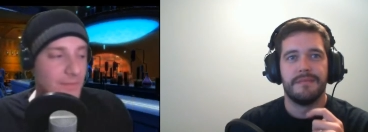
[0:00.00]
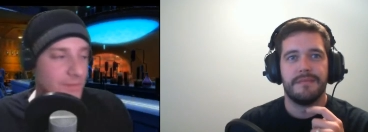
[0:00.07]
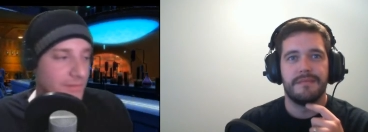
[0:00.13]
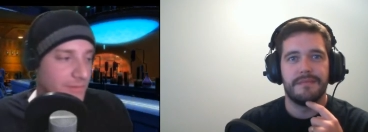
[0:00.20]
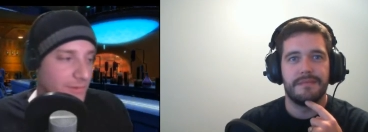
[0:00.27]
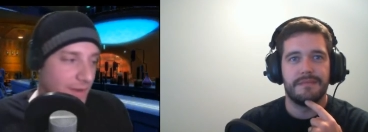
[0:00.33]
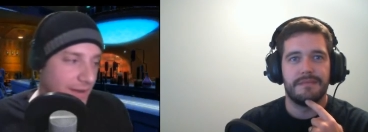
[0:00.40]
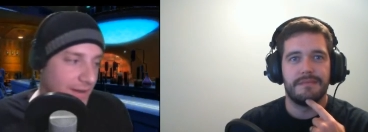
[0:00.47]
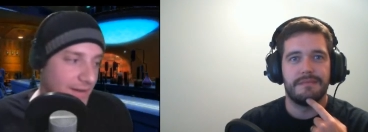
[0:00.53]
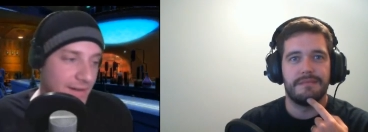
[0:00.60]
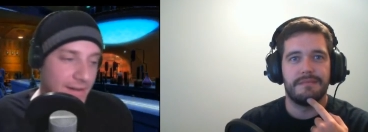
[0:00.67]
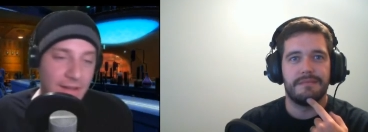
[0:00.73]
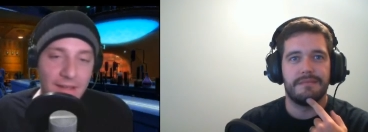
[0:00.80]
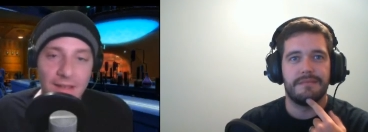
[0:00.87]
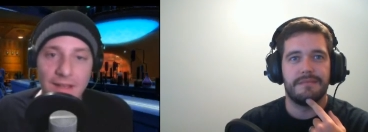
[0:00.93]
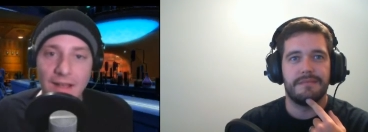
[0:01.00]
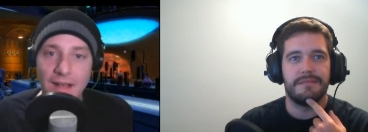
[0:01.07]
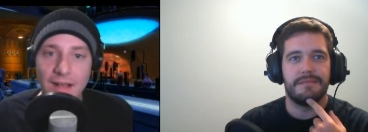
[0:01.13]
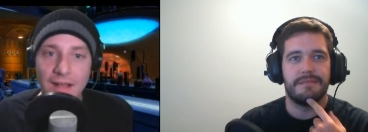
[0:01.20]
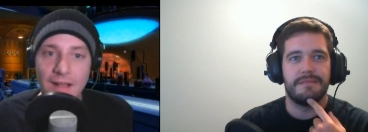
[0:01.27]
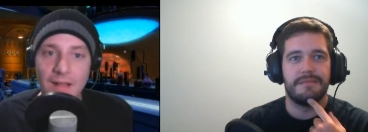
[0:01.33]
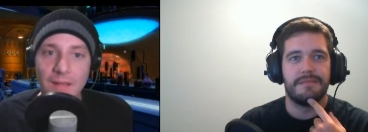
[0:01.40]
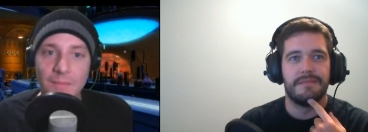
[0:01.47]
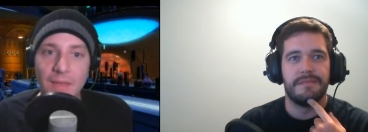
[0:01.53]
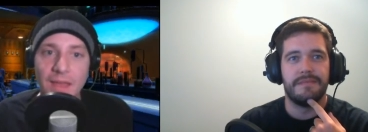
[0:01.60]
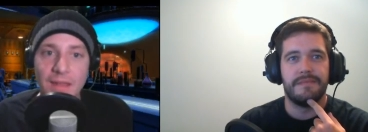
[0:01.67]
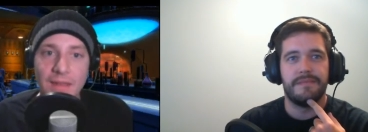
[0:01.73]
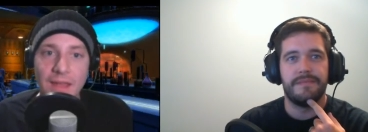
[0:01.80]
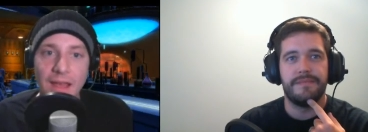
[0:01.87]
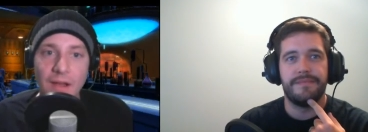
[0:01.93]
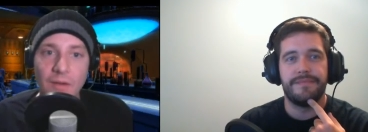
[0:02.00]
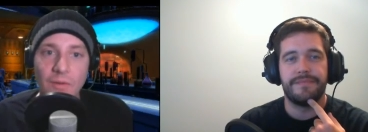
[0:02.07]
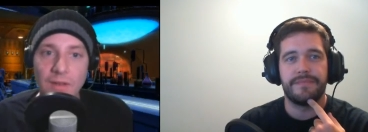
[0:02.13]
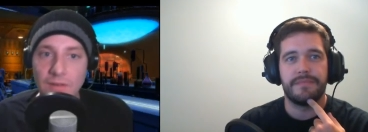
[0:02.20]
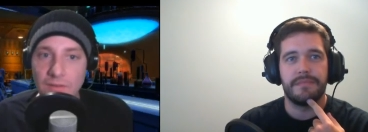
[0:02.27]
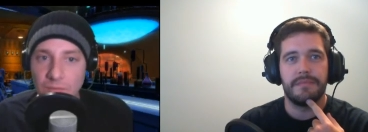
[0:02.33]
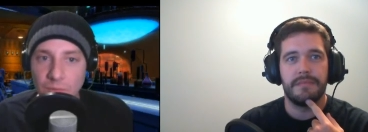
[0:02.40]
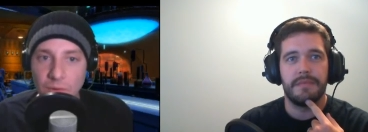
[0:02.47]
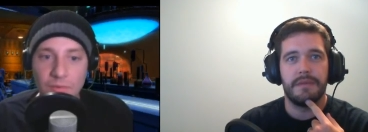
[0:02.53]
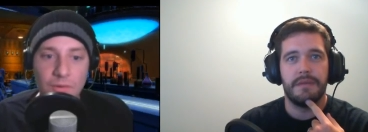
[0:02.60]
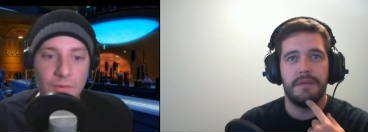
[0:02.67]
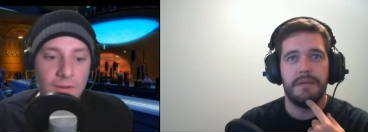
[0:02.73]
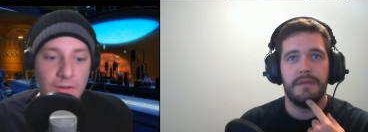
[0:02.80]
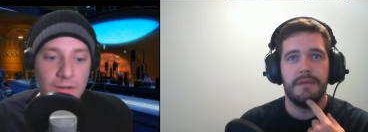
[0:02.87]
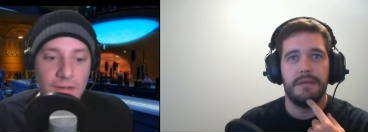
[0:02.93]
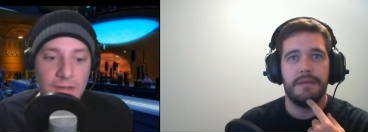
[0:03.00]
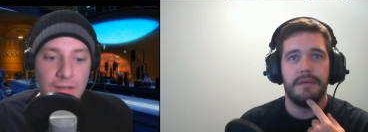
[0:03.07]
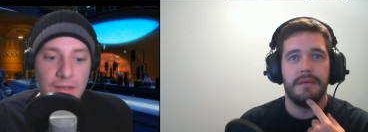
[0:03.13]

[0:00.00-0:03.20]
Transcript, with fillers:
Speaker 1: of a raider. Um, and now into SWTOR,